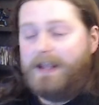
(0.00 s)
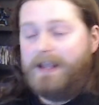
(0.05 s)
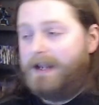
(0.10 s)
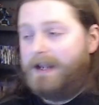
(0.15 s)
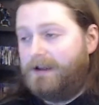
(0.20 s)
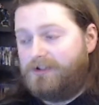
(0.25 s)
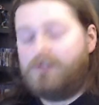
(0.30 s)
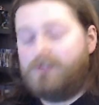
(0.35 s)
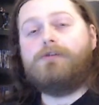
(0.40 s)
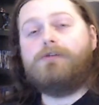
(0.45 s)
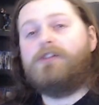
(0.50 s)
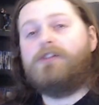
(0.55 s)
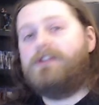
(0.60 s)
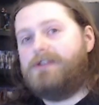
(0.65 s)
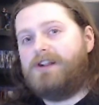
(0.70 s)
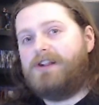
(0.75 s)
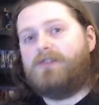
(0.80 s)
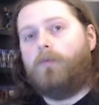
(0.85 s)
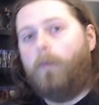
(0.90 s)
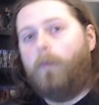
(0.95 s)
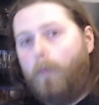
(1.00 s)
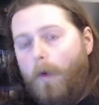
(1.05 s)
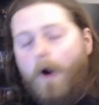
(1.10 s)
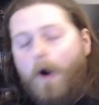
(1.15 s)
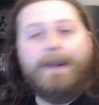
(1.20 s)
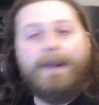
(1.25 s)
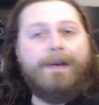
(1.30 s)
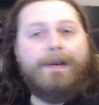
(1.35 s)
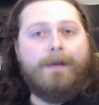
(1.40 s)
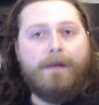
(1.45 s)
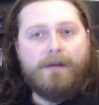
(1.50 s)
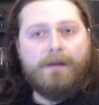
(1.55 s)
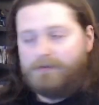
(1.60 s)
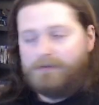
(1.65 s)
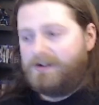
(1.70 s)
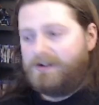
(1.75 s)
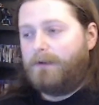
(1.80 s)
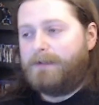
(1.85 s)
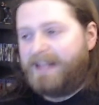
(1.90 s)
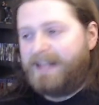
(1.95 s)
And it's usually just one.
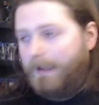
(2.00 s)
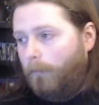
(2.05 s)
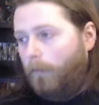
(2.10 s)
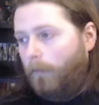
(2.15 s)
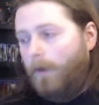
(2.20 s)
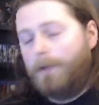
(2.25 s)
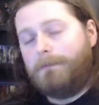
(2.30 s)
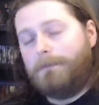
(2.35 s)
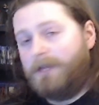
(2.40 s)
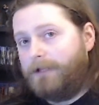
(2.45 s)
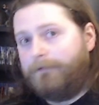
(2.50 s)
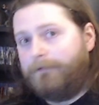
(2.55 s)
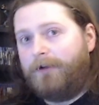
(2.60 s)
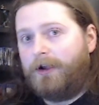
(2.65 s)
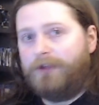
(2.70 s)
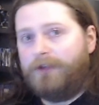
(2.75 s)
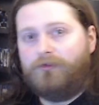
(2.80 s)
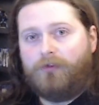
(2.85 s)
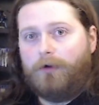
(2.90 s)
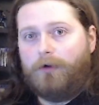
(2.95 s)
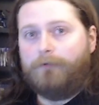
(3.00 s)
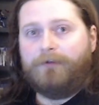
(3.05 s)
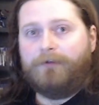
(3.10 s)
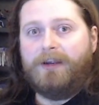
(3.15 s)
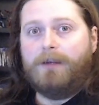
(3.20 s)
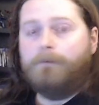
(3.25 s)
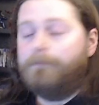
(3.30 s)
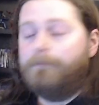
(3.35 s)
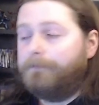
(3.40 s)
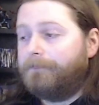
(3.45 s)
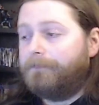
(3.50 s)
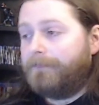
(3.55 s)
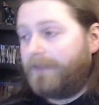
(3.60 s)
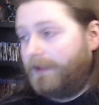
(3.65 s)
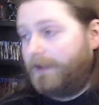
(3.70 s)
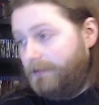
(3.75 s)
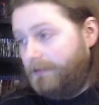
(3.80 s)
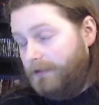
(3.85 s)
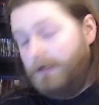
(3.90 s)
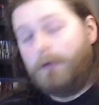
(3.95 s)
There's always that one motherfucking trophy.
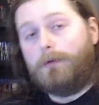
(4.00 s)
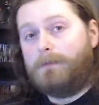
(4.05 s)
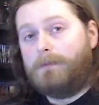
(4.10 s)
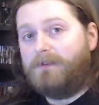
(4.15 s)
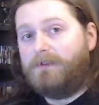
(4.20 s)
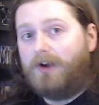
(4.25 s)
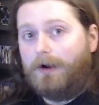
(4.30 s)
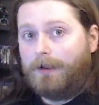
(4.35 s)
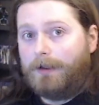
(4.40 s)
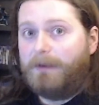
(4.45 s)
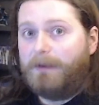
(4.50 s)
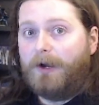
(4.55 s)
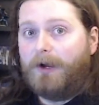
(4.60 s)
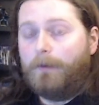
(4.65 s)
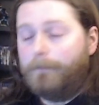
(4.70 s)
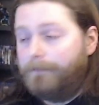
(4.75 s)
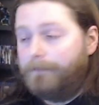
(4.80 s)
You know what I'm talking about.